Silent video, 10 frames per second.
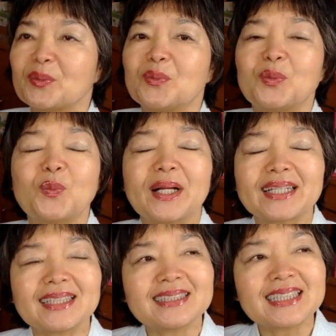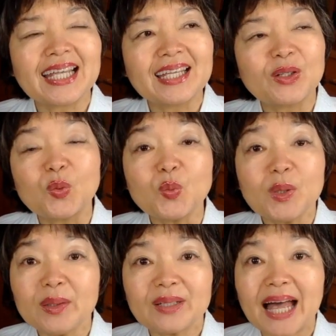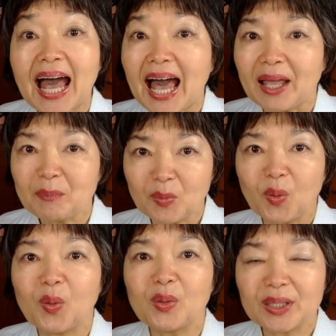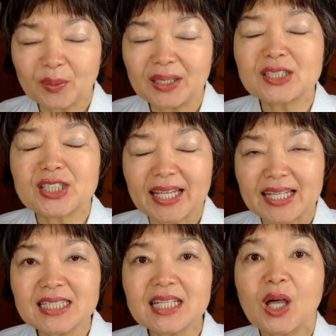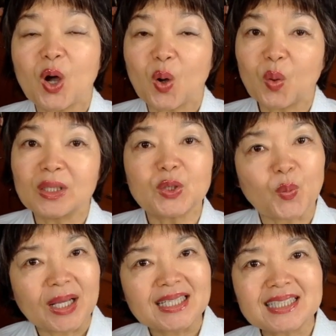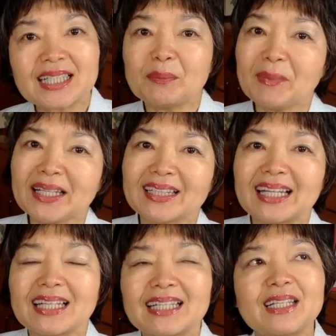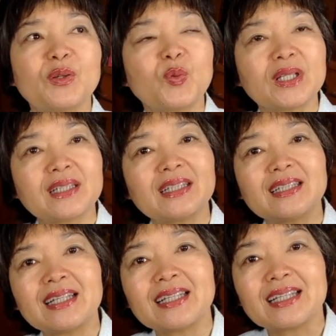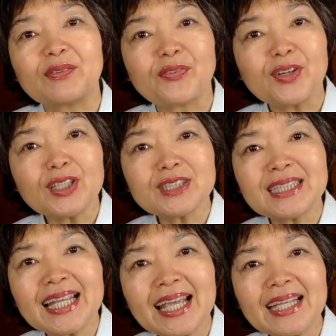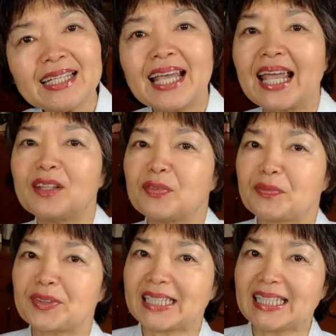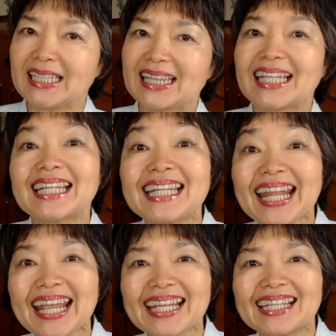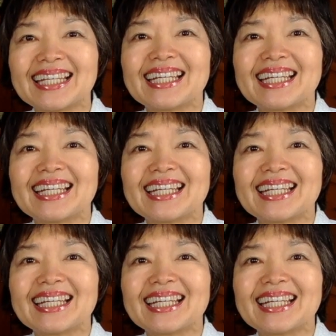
one can say, well, I'm only gonna change only twice a month, that the first day and 15th day.